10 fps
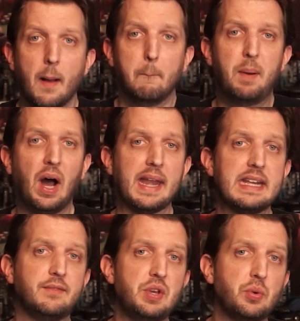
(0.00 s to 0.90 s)
But
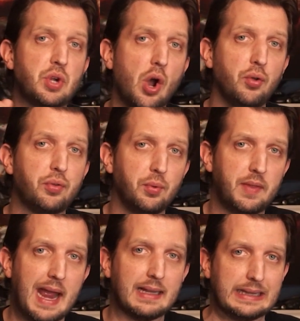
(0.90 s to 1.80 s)
if you go through
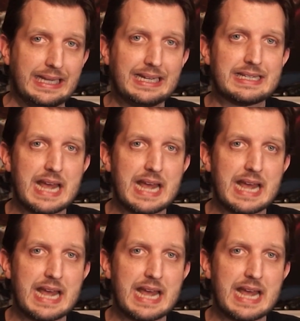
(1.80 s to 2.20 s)
that link